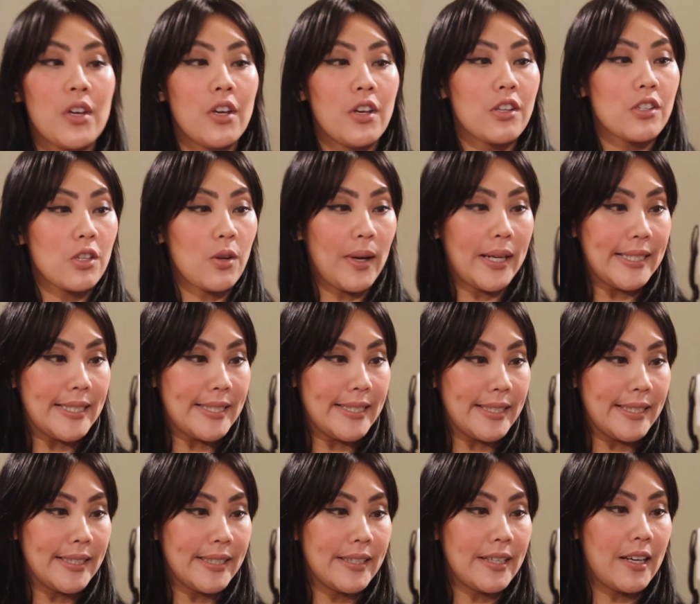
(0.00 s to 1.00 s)
So I
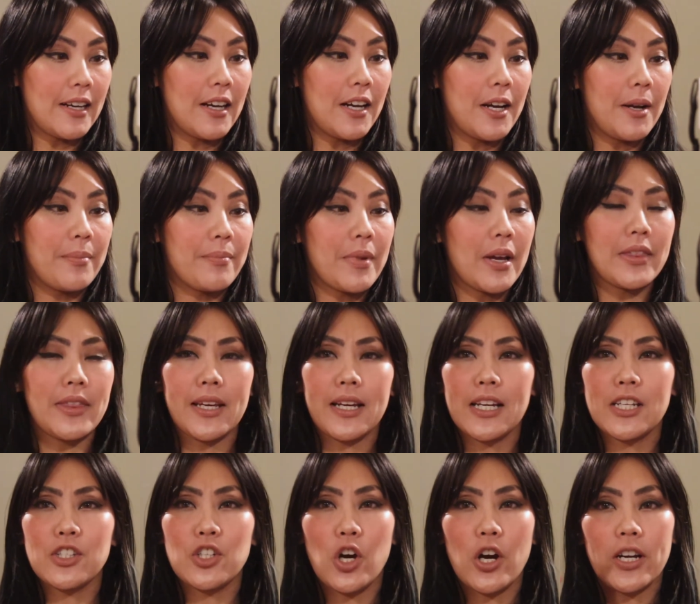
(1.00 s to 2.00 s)
did, I think I
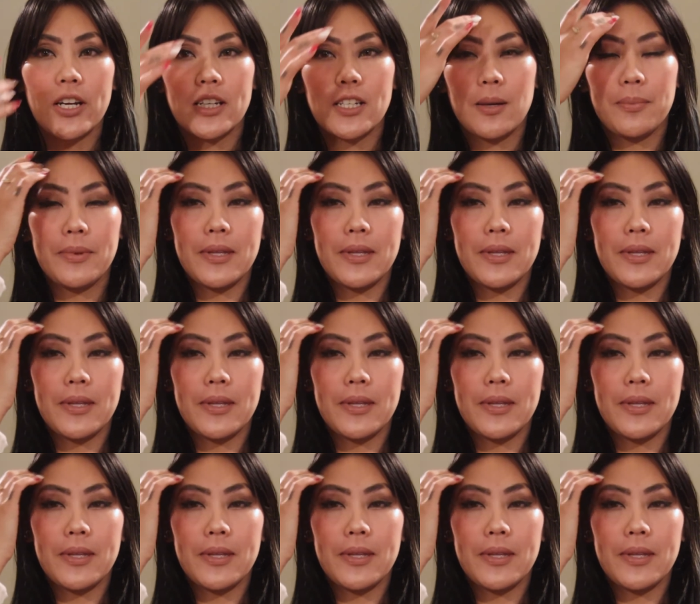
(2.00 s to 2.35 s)
darkened up